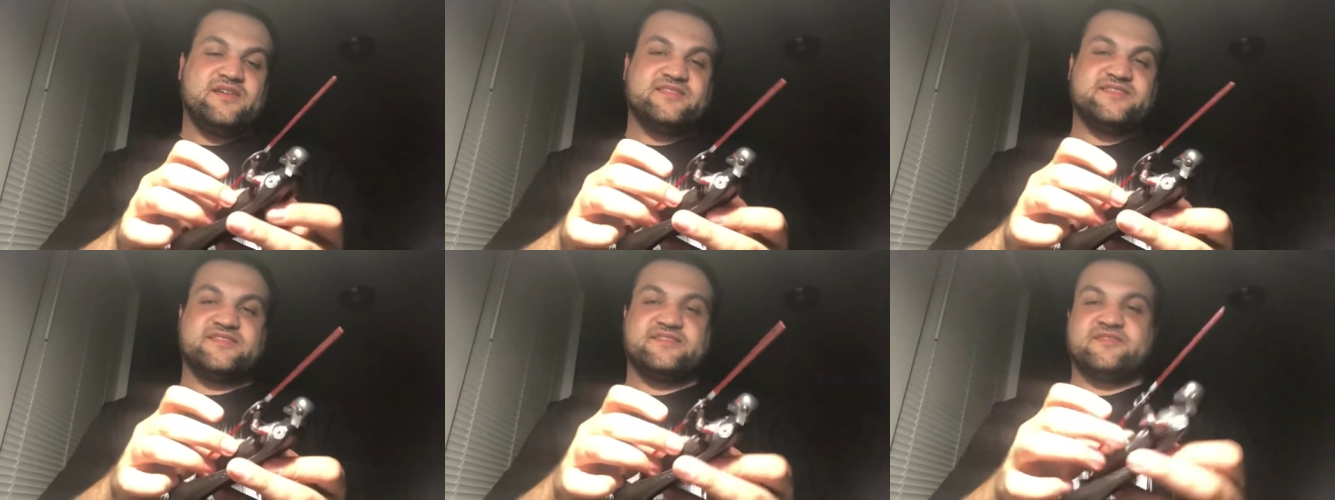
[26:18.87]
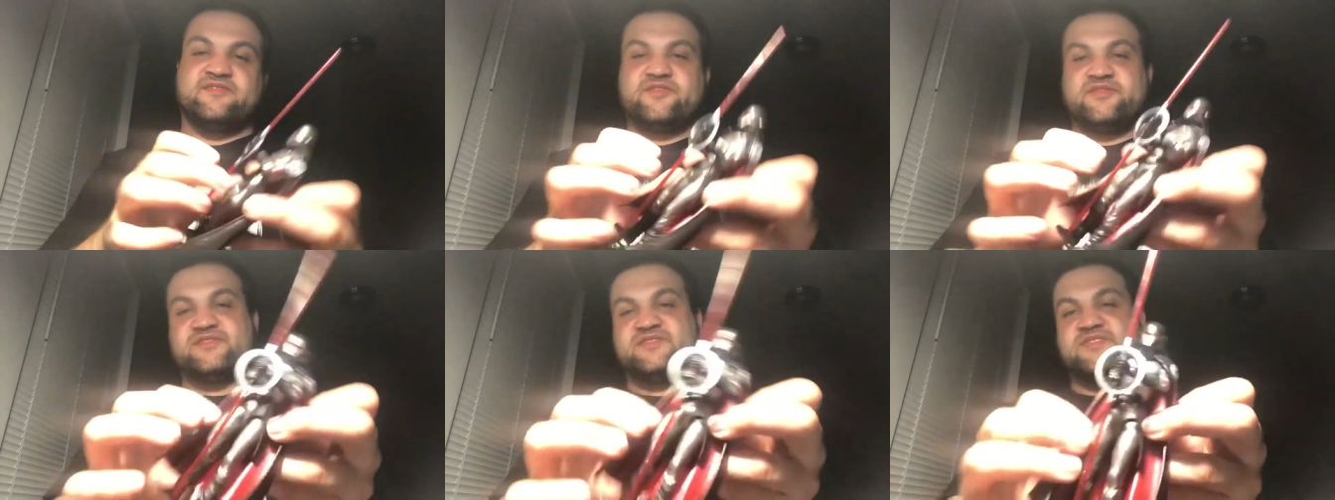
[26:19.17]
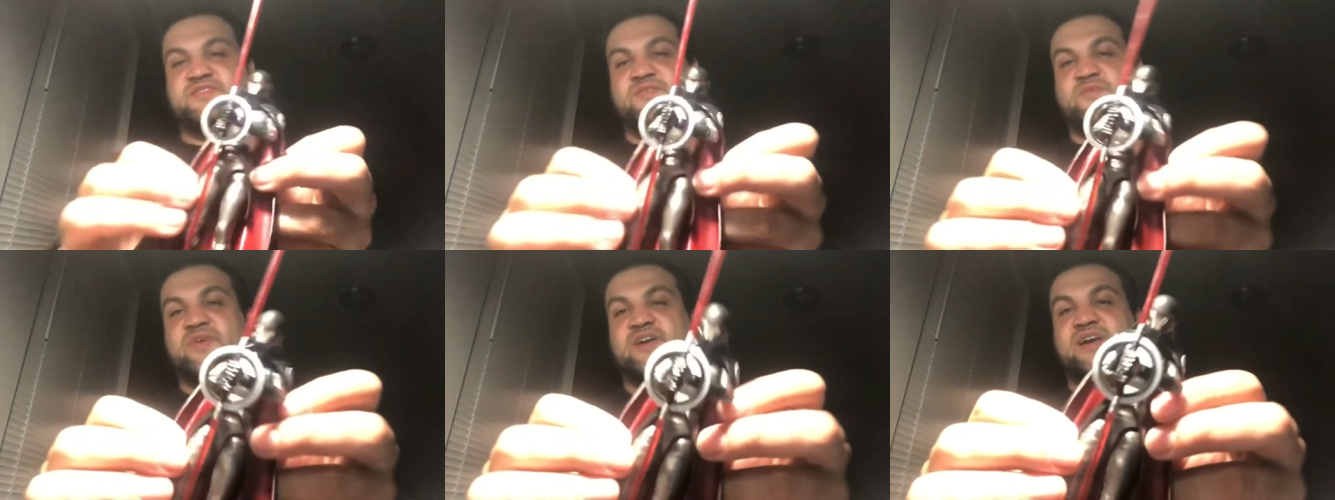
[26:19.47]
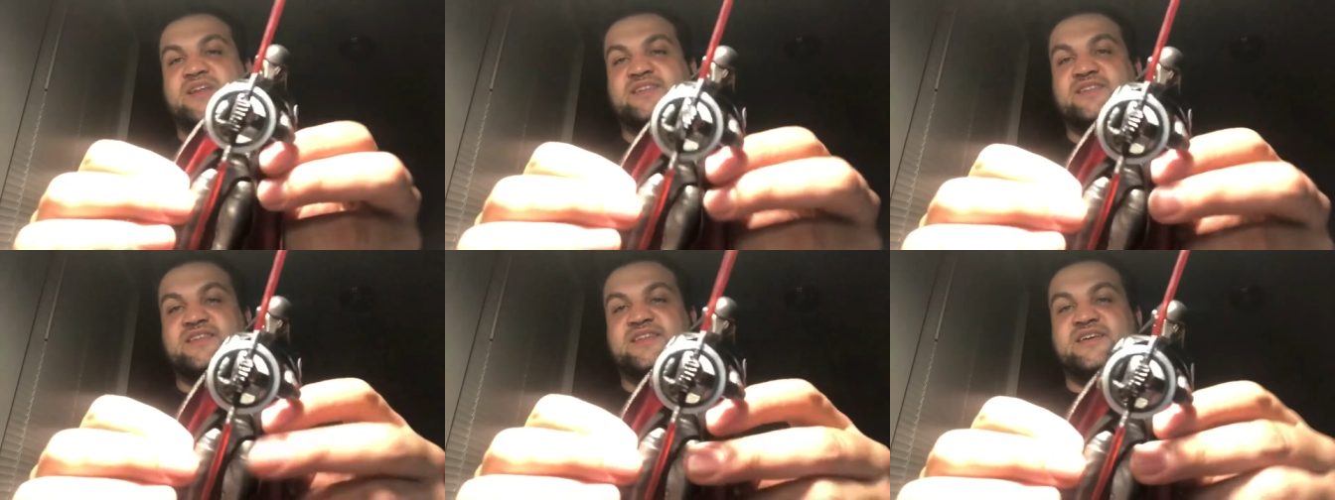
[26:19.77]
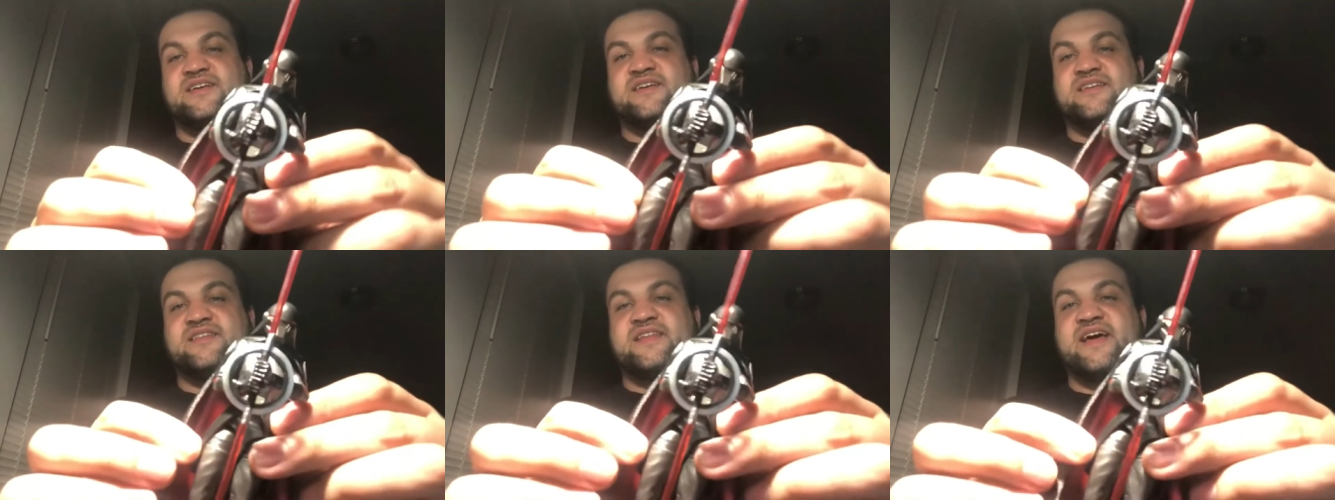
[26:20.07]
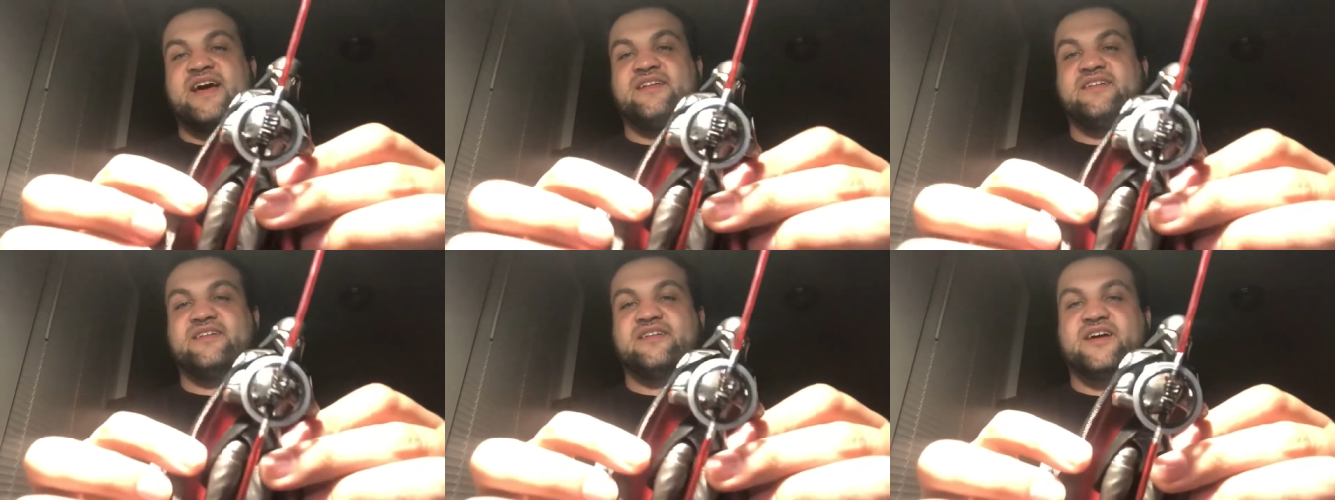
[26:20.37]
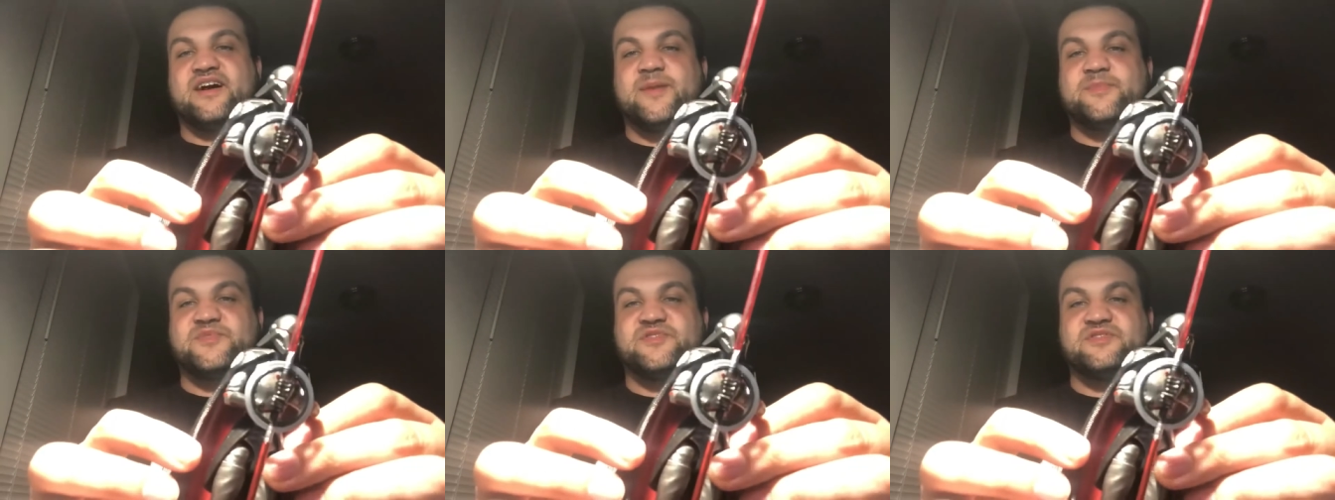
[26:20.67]
so you see we got the uh, the
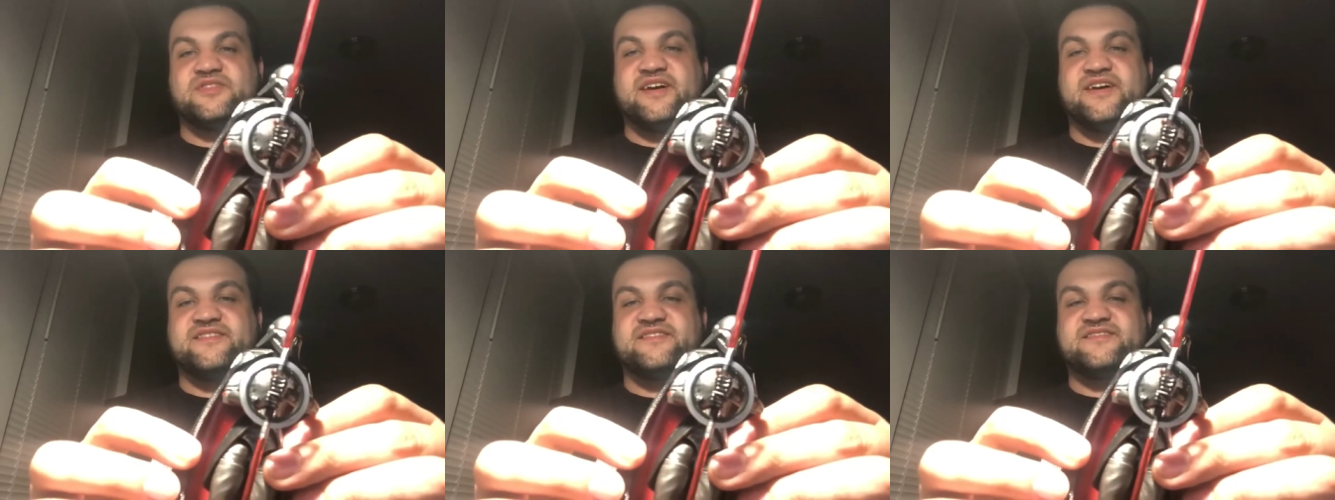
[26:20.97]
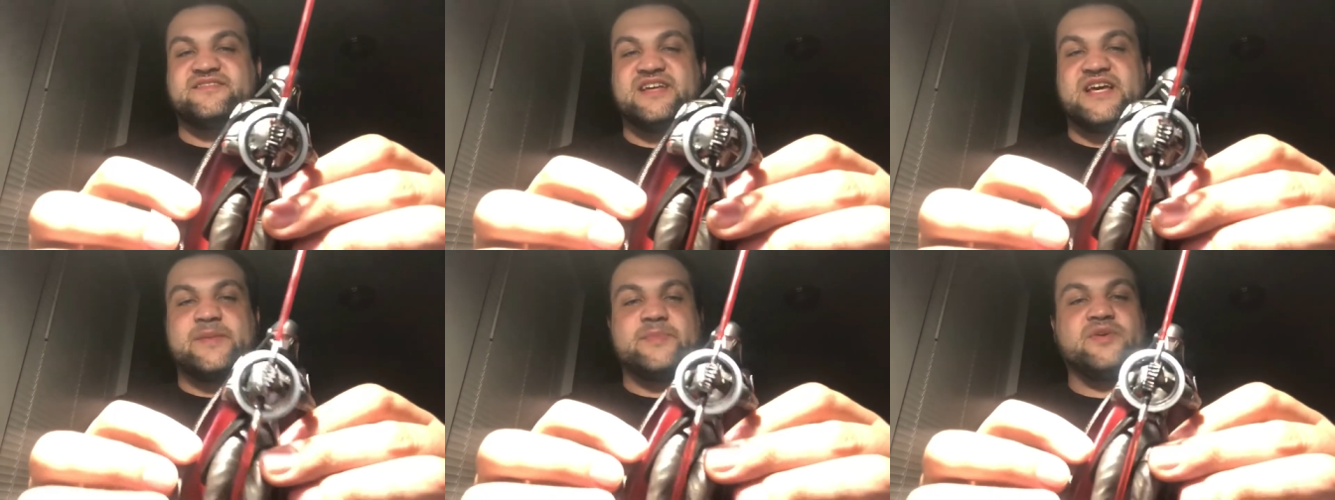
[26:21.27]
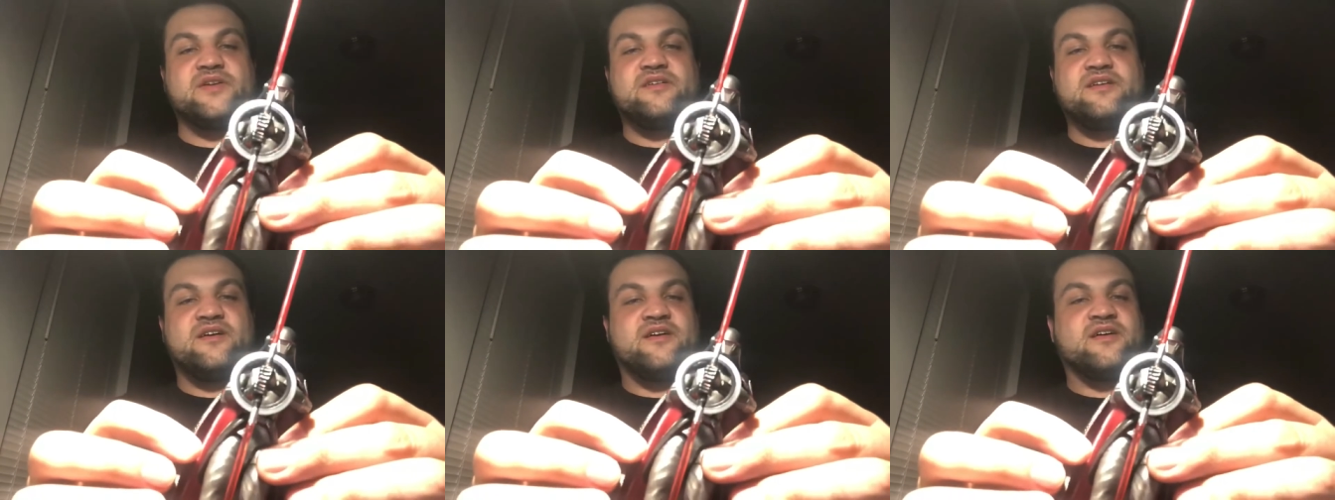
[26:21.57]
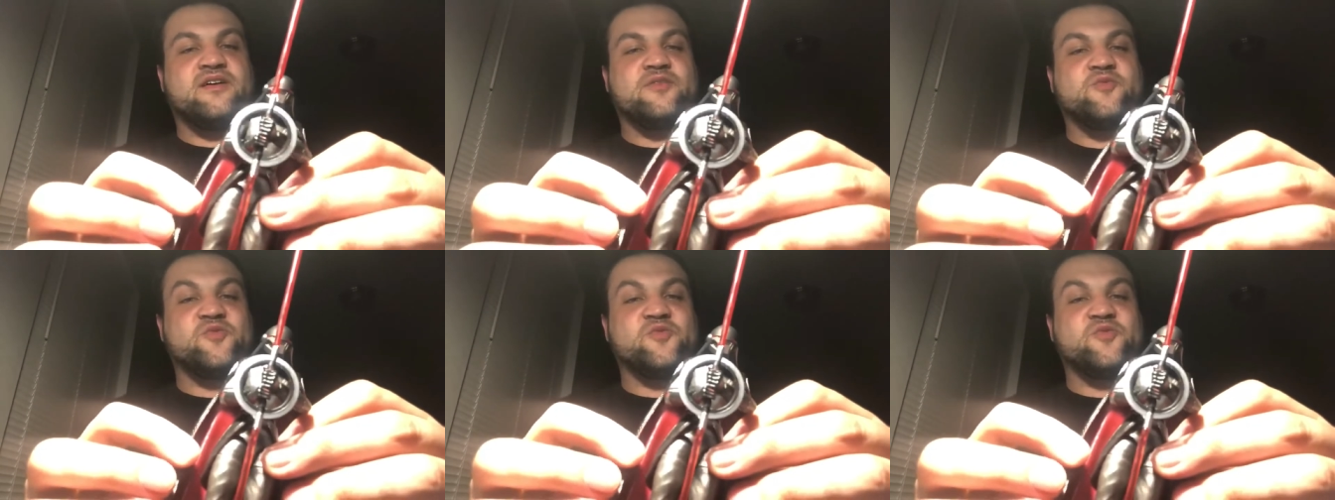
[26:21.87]
helicopter lightsaber uh,